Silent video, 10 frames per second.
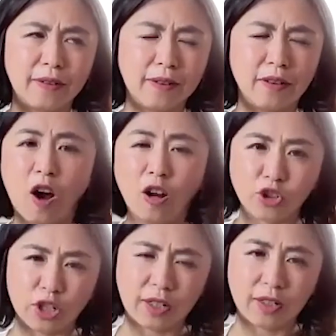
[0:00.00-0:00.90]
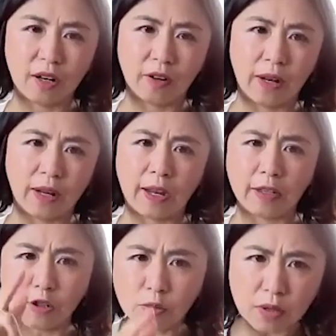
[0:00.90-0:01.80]
logic of like I
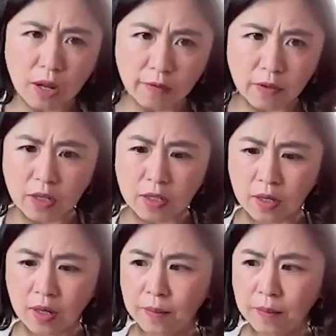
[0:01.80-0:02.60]
need to save this